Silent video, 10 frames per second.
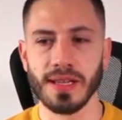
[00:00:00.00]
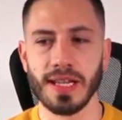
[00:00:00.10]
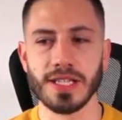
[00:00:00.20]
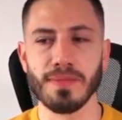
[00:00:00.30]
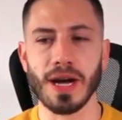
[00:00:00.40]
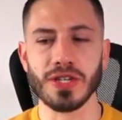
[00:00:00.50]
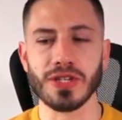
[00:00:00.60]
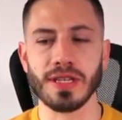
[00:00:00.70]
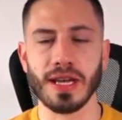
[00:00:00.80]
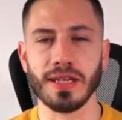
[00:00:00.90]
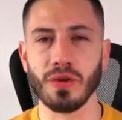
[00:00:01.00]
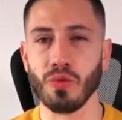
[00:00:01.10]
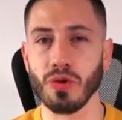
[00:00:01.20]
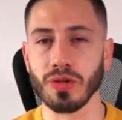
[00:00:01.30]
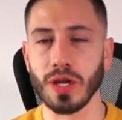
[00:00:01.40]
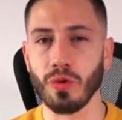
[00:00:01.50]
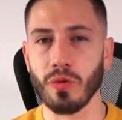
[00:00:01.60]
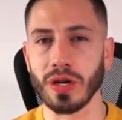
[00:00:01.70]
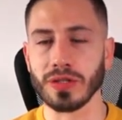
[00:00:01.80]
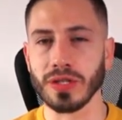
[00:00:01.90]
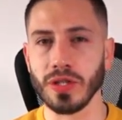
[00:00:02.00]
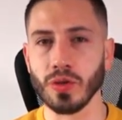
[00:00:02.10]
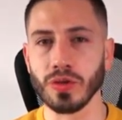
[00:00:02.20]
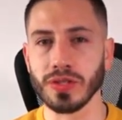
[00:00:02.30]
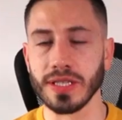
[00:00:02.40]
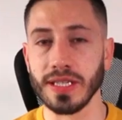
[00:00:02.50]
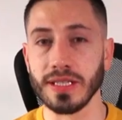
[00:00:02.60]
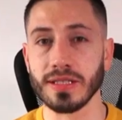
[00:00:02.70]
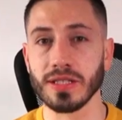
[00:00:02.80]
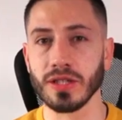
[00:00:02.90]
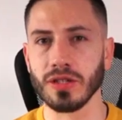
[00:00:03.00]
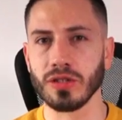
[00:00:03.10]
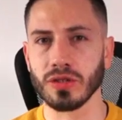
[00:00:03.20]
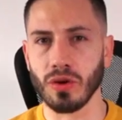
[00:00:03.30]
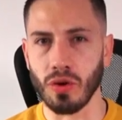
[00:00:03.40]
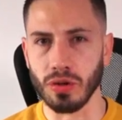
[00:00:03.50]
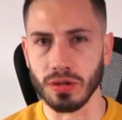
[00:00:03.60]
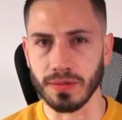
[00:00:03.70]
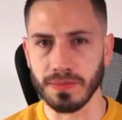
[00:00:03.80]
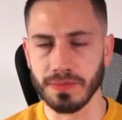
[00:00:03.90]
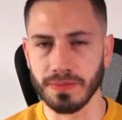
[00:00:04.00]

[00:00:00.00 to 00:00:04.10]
Let's imagine that the word that we want to use is tall.